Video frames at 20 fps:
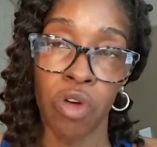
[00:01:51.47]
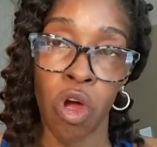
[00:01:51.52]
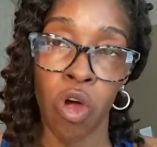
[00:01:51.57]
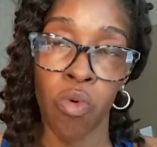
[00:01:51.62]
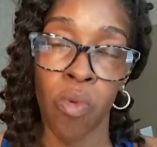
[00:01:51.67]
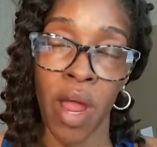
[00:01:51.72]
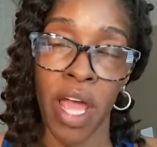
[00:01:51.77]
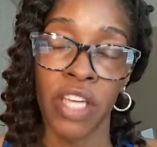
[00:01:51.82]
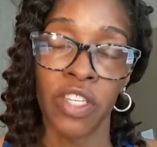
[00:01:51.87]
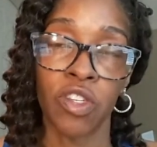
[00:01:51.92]
All
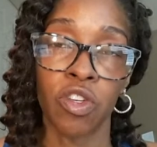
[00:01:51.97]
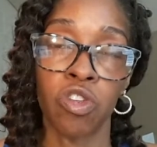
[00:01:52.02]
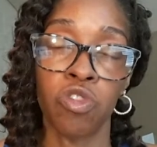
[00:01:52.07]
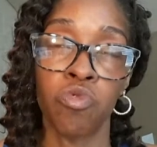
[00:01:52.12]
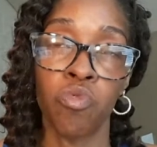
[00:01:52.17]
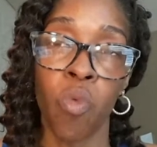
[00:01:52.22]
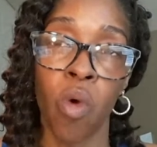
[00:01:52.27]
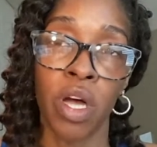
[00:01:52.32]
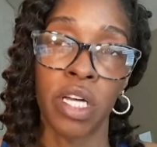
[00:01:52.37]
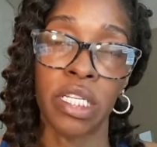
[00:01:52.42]
right. So you
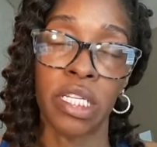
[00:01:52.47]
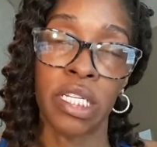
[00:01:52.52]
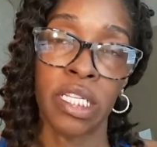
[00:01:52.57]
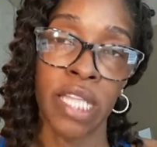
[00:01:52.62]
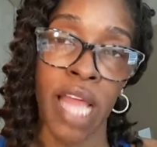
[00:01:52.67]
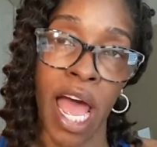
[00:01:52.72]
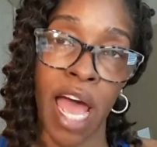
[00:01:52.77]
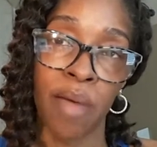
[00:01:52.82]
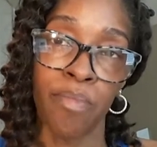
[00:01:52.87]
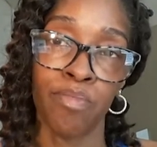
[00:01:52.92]
want to
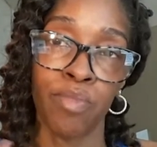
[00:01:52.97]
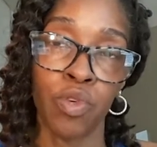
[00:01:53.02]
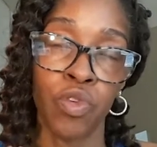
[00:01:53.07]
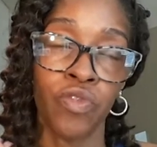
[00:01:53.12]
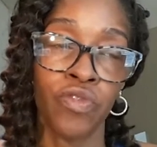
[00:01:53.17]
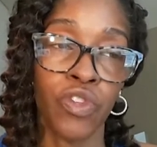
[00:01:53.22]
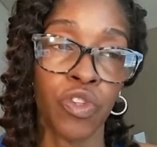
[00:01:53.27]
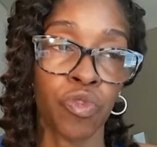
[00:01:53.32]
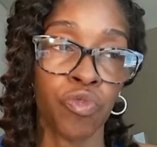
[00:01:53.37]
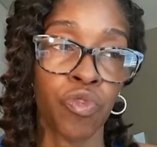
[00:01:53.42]
not
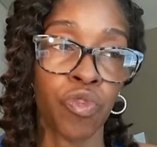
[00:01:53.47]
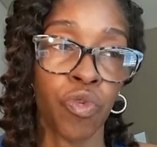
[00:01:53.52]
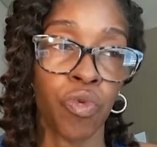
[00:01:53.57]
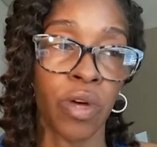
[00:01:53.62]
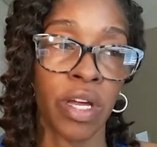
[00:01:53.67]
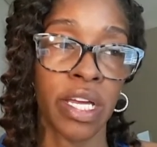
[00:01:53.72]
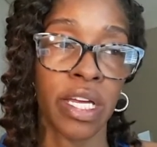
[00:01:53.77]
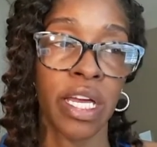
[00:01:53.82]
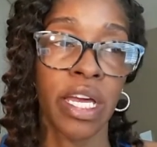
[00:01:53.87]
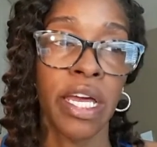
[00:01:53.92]
move too
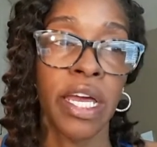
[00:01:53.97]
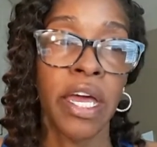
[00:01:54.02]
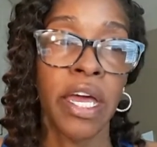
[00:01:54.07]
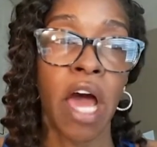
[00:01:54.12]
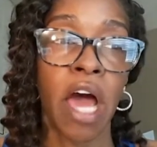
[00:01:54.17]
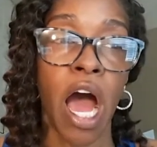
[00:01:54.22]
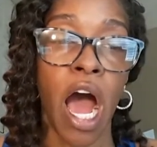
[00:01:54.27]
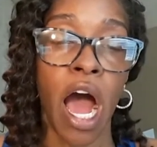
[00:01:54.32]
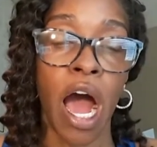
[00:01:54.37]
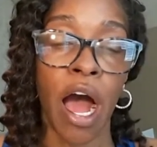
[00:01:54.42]
quick
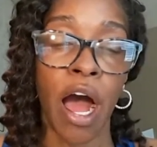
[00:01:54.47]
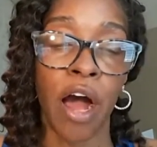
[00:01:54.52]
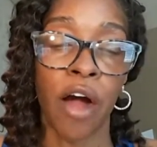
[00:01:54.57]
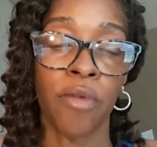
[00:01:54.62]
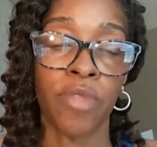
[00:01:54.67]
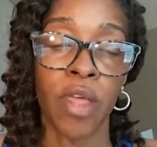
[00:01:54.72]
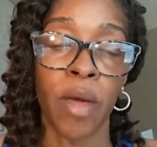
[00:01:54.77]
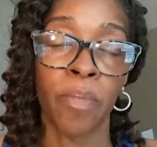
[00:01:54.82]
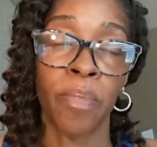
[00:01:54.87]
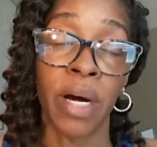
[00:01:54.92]

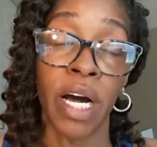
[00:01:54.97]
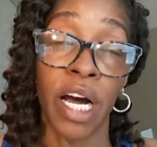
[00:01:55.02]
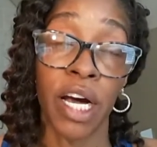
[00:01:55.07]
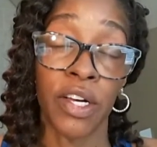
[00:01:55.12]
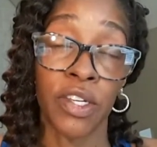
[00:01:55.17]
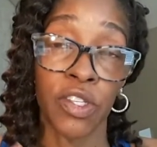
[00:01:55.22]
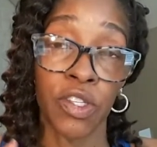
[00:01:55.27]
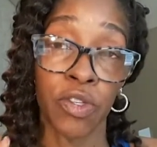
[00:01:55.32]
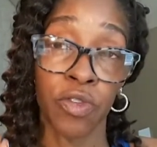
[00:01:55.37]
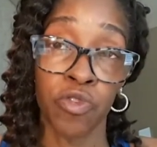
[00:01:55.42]
um, but
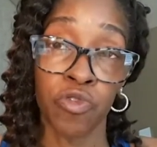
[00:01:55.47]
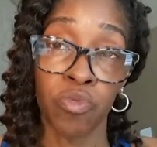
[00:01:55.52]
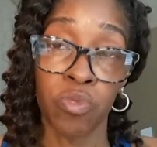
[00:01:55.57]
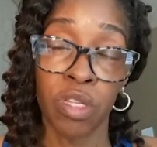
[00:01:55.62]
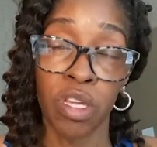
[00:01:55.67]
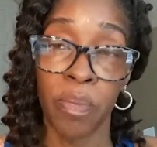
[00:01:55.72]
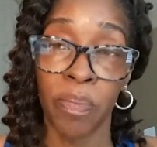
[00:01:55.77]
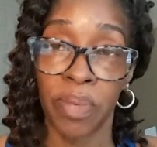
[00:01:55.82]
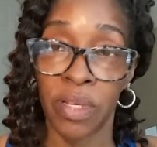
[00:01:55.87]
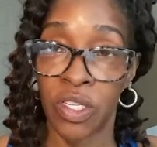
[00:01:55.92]
assume
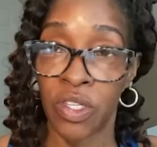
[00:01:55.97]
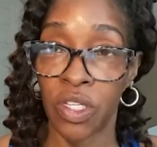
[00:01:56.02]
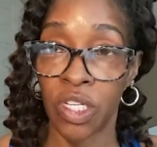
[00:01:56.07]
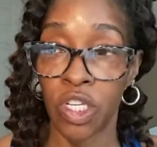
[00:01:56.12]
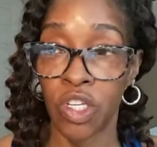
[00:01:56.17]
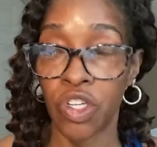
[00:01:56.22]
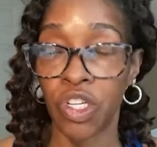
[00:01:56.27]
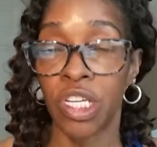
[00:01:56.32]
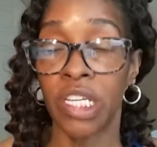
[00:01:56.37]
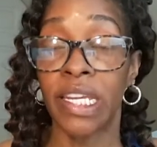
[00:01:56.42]
the
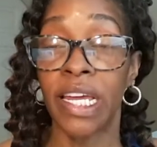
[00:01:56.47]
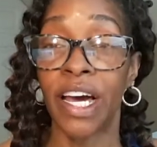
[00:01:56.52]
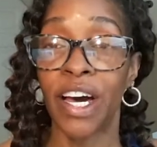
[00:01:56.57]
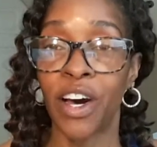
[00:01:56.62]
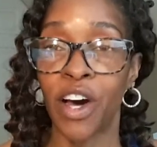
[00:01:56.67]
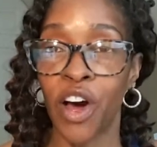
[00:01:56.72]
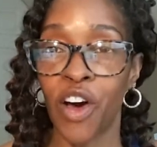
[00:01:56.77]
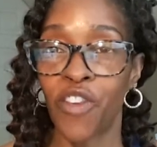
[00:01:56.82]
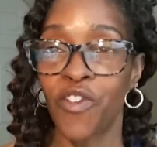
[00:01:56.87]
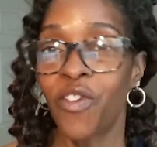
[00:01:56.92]
position
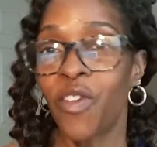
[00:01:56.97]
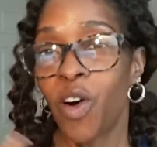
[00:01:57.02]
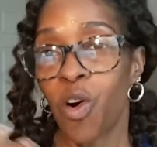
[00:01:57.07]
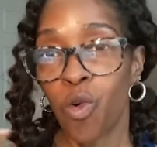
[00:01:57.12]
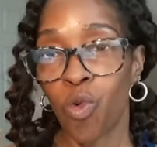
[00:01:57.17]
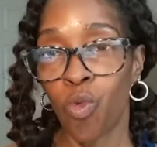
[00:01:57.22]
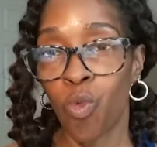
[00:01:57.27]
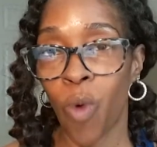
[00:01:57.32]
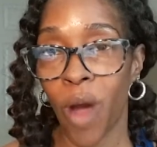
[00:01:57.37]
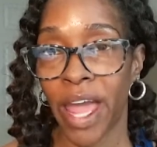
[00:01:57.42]
of
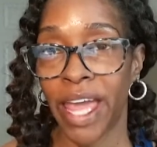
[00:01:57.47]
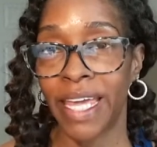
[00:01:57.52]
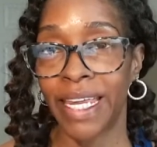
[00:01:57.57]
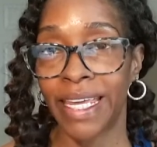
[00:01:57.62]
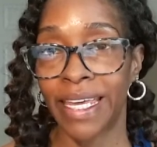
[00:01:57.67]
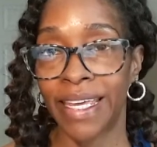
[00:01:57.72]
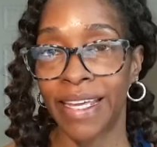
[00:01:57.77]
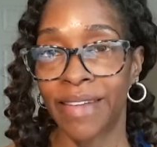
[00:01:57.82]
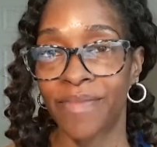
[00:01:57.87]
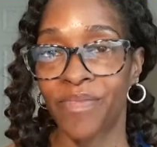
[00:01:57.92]

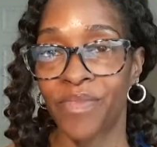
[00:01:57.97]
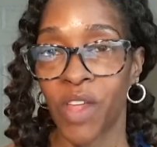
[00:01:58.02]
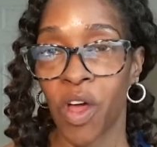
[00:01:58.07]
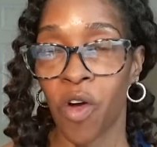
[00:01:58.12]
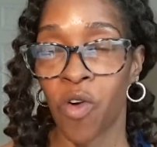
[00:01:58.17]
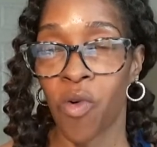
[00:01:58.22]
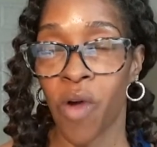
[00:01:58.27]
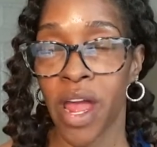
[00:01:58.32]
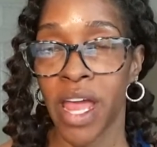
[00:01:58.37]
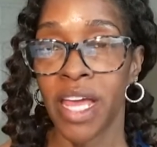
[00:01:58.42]
waiting.
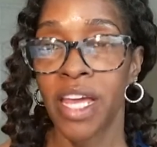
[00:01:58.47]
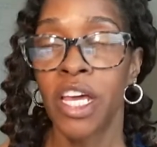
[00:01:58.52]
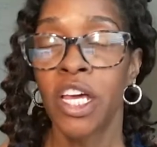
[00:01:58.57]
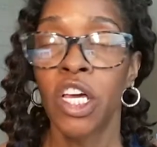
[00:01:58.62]
All right.